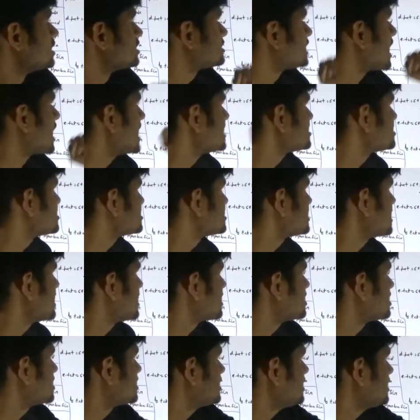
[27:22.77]
task
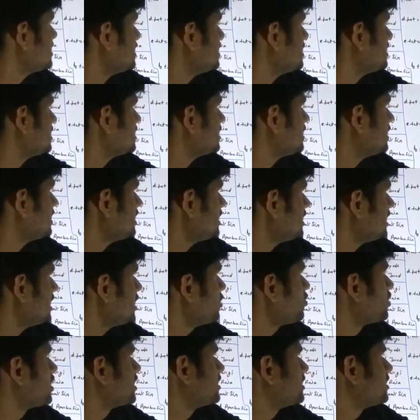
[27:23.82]
tracker
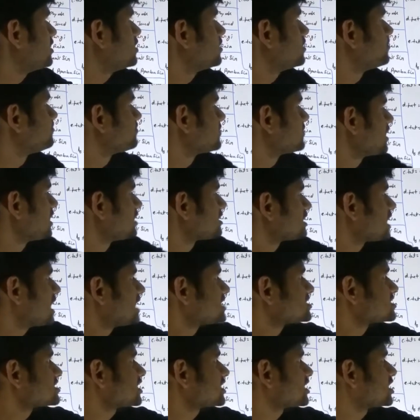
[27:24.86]
A1,
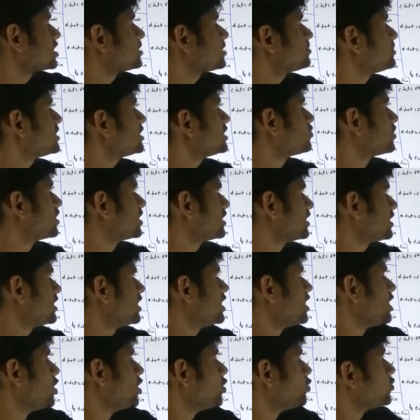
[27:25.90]
task tracker
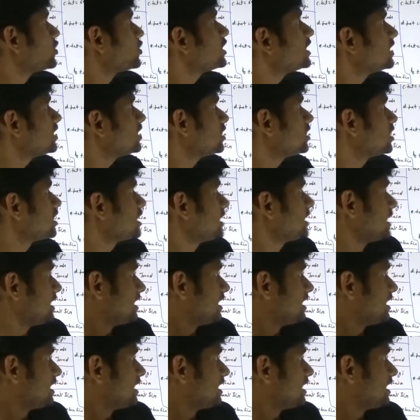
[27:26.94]
B1 will